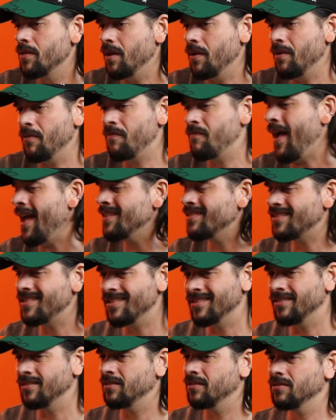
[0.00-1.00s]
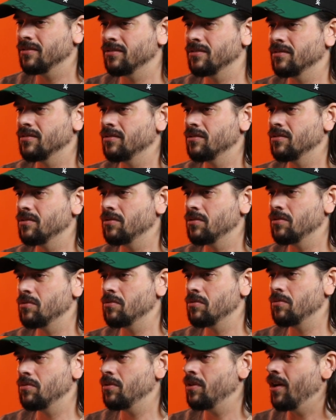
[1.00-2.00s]
the fasting
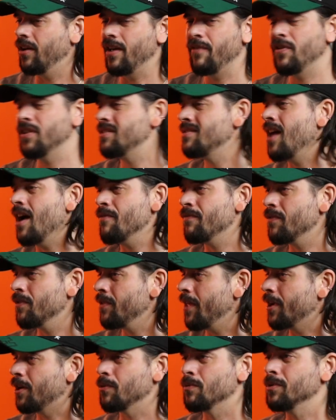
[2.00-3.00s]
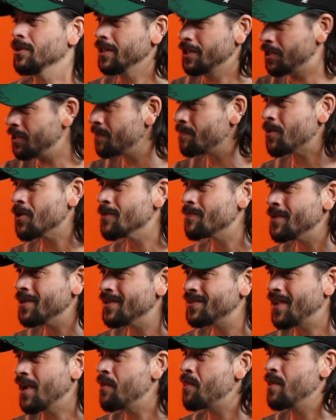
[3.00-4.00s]
if it's not for like a religious
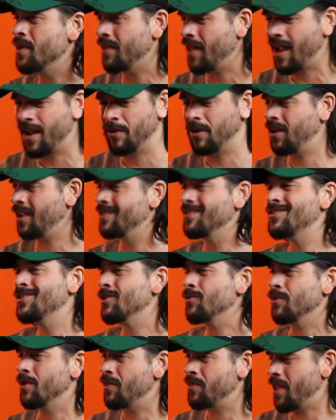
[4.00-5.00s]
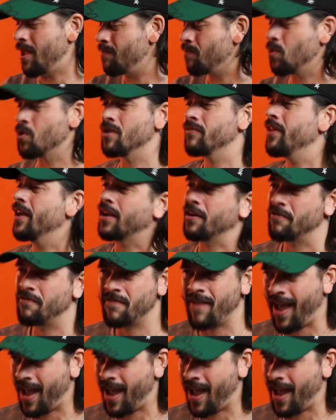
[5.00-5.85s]
purpose, I mm. think I consider it then more of like a